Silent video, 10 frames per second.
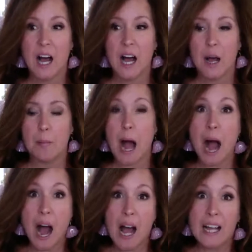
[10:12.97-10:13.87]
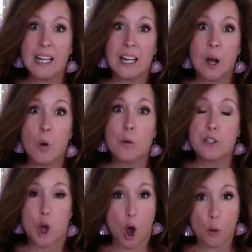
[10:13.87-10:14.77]
I
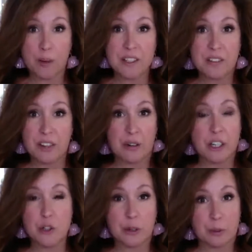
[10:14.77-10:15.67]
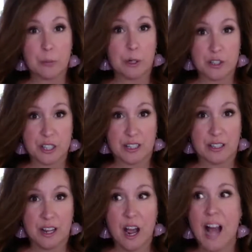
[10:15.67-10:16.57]
was always a very driven person.